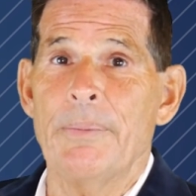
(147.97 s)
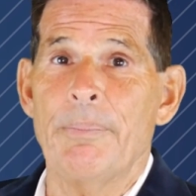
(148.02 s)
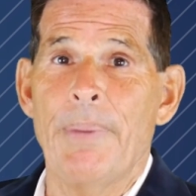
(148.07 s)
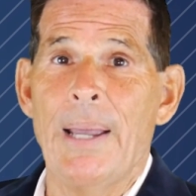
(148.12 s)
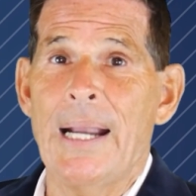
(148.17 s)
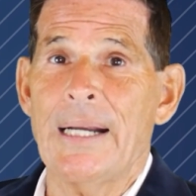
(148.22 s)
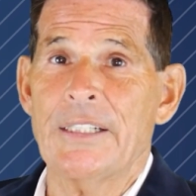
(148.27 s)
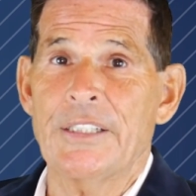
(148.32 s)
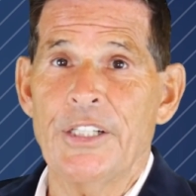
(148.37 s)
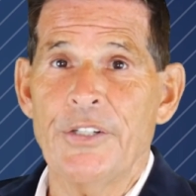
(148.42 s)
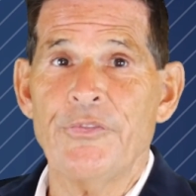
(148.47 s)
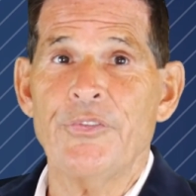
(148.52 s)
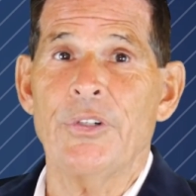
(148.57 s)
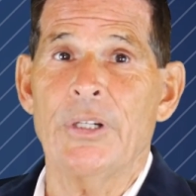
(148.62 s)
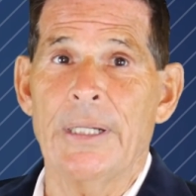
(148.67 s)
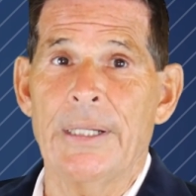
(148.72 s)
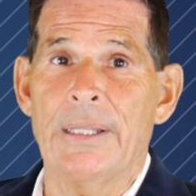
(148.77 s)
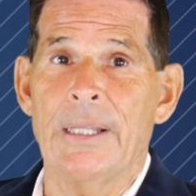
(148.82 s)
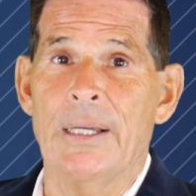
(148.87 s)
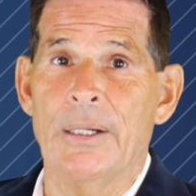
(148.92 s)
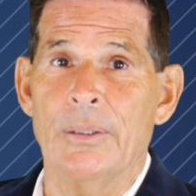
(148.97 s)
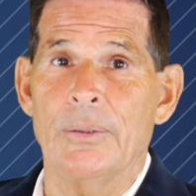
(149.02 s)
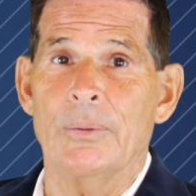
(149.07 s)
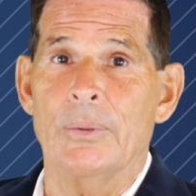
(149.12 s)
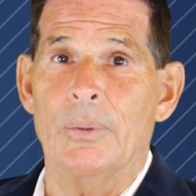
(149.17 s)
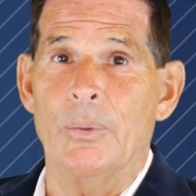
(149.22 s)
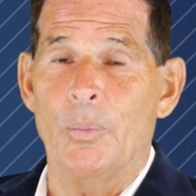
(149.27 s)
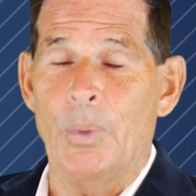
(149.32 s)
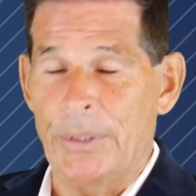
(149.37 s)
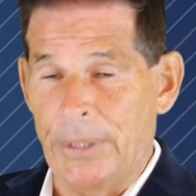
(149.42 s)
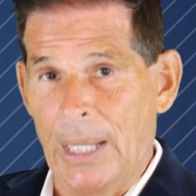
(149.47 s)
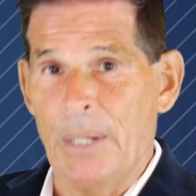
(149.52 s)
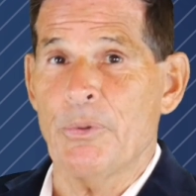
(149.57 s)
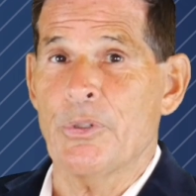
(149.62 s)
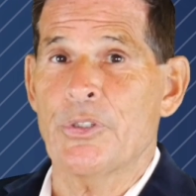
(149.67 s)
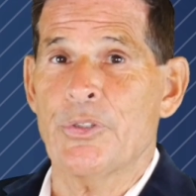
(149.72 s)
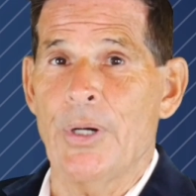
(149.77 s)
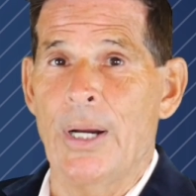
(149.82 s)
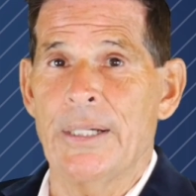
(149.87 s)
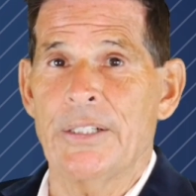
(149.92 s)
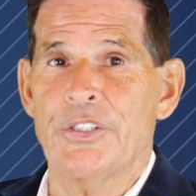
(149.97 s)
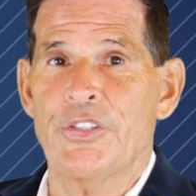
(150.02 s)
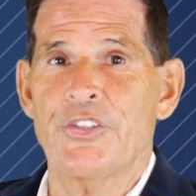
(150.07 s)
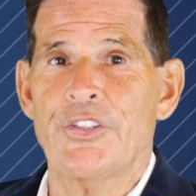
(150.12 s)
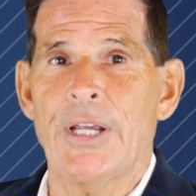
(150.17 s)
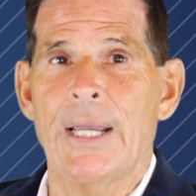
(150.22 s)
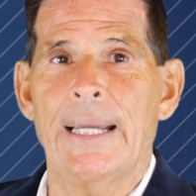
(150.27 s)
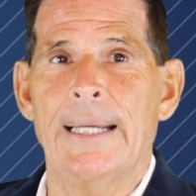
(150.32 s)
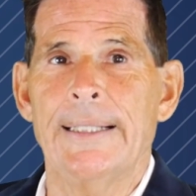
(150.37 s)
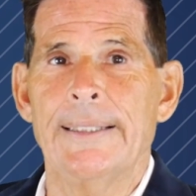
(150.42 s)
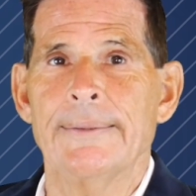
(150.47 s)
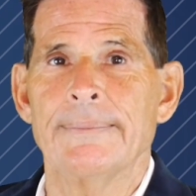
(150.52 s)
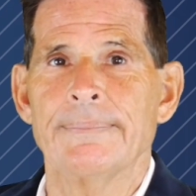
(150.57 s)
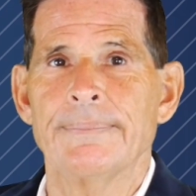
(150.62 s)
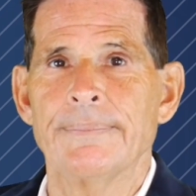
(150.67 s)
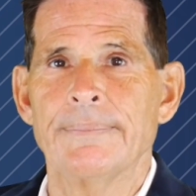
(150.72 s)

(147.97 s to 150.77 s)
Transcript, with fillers: it back differently than what they were trying to say.